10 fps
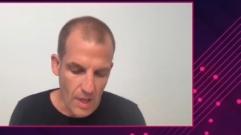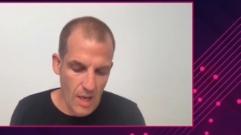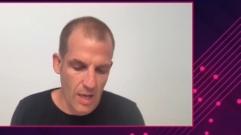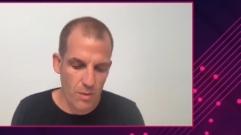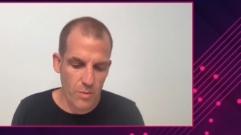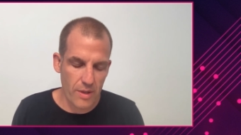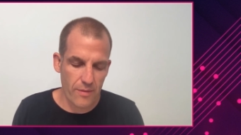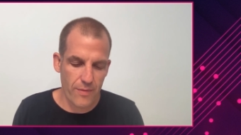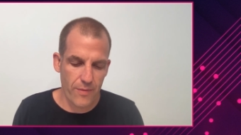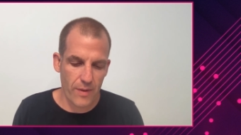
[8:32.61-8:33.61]
and
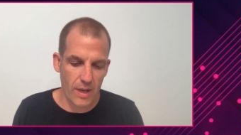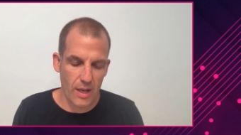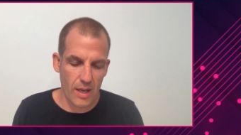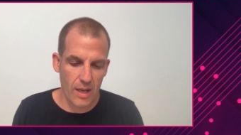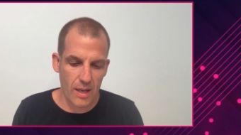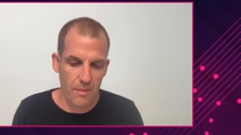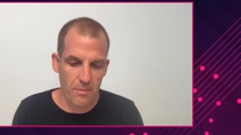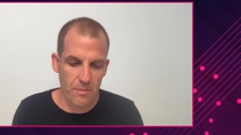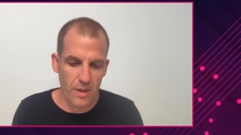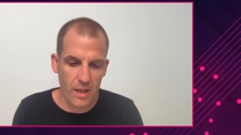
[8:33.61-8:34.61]
we've um,
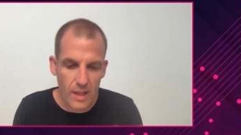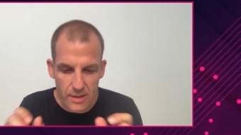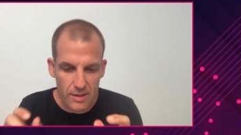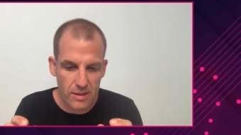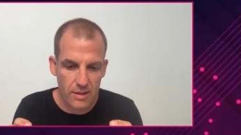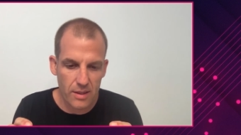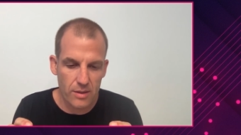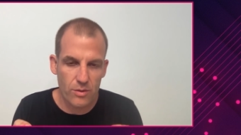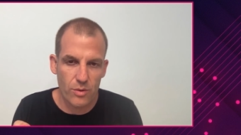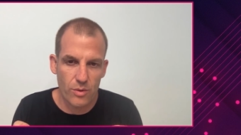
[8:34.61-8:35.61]
cut it
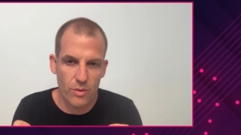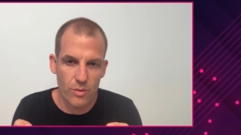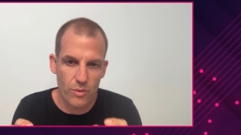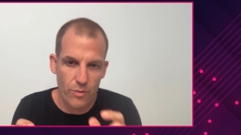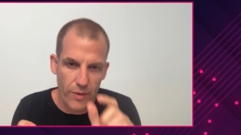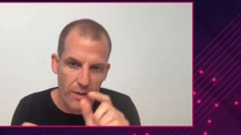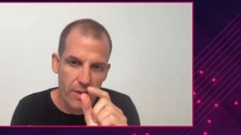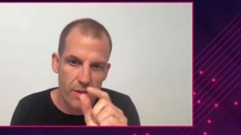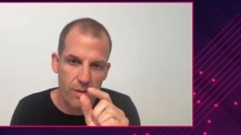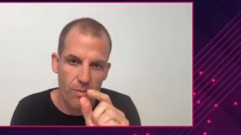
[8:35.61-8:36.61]
into very
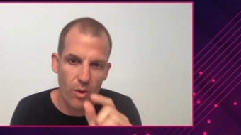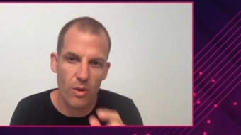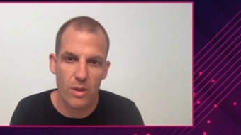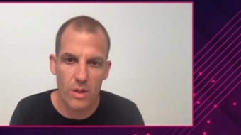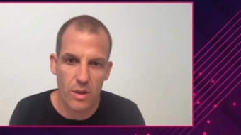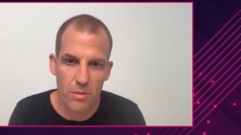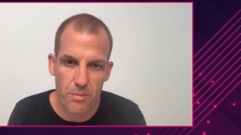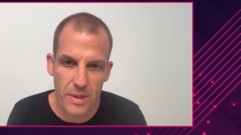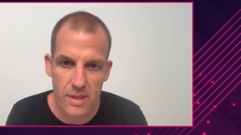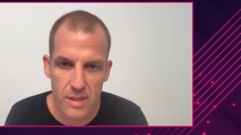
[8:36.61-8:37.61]
small
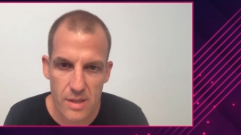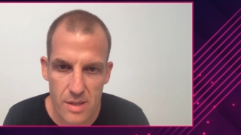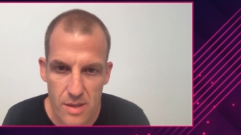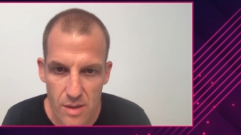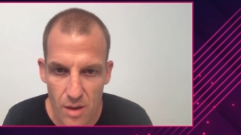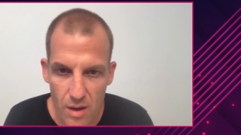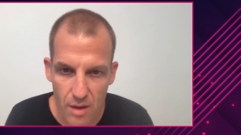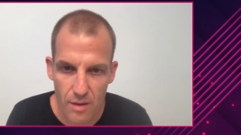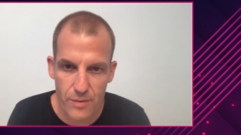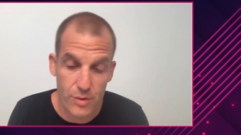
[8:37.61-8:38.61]
pieces
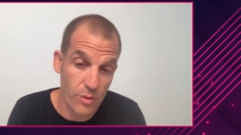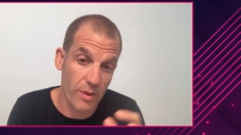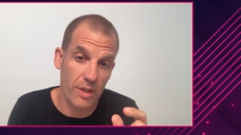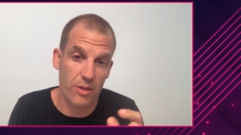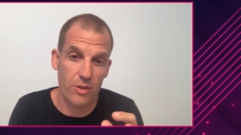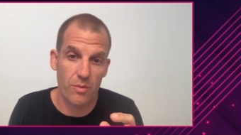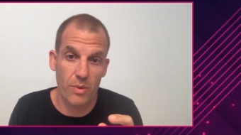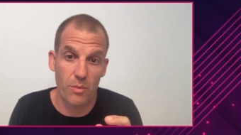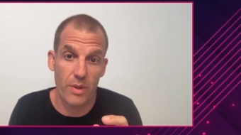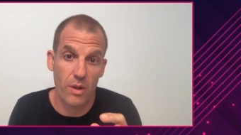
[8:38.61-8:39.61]
of storage,
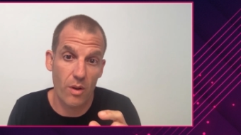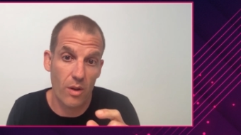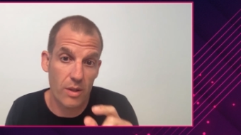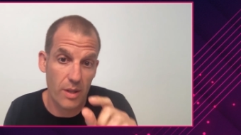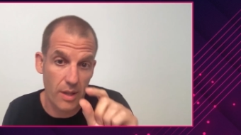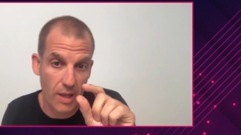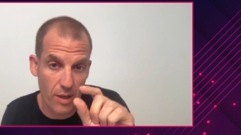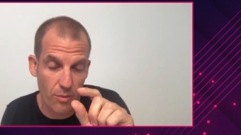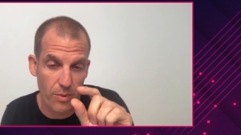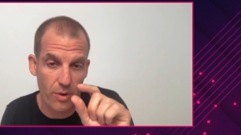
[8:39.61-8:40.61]
what we call
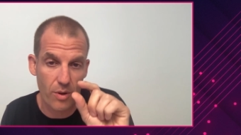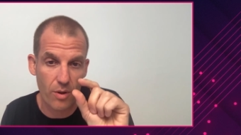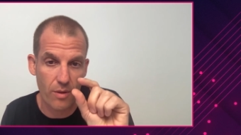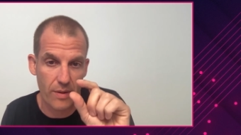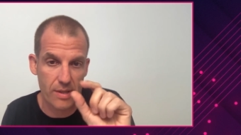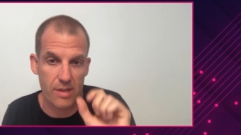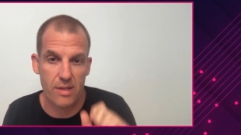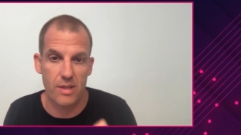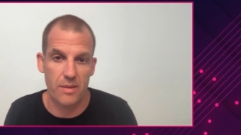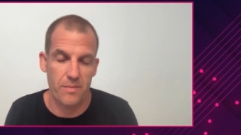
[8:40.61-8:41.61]
nanoblock of
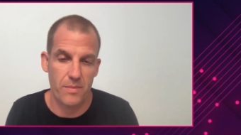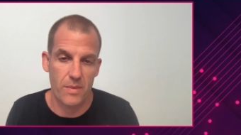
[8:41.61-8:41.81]
SSD.